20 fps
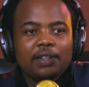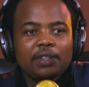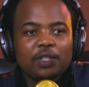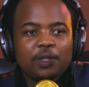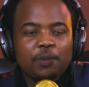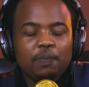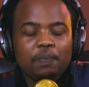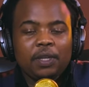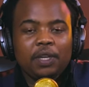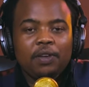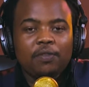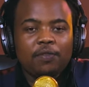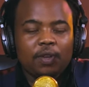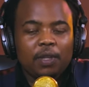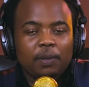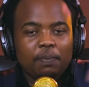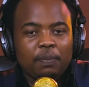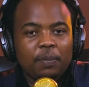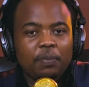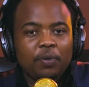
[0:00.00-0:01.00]
that speak
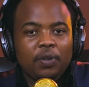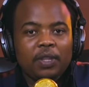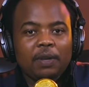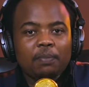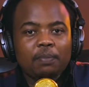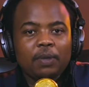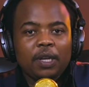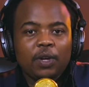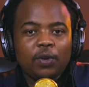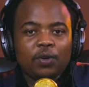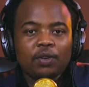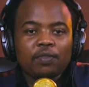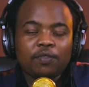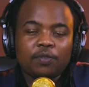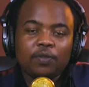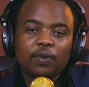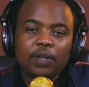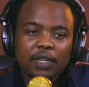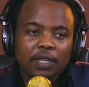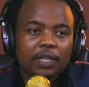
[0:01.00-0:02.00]
for the people that may
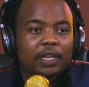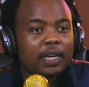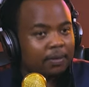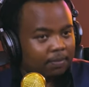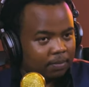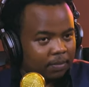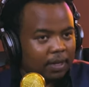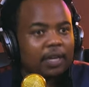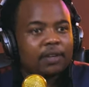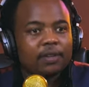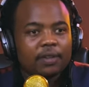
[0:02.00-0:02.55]
not fully, yeah.